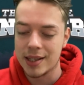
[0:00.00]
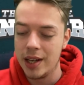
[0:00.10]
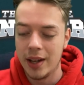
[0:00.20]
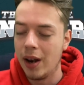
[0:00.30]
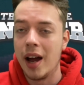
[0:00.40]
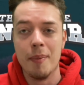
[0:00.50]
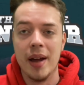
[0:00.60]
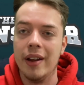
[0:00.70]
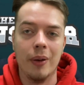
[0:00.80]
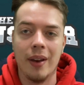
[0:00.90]
and the linemen
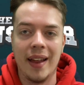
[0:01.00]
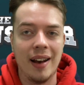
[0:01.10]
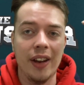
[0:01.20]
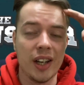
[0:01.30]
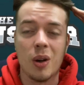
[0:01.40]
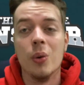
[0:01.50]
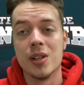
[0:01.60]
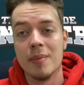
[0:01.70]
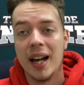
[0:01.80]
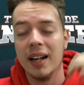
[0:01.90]
and all of that, and the
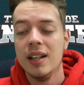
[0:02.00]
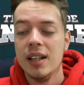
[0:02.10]
quarterback.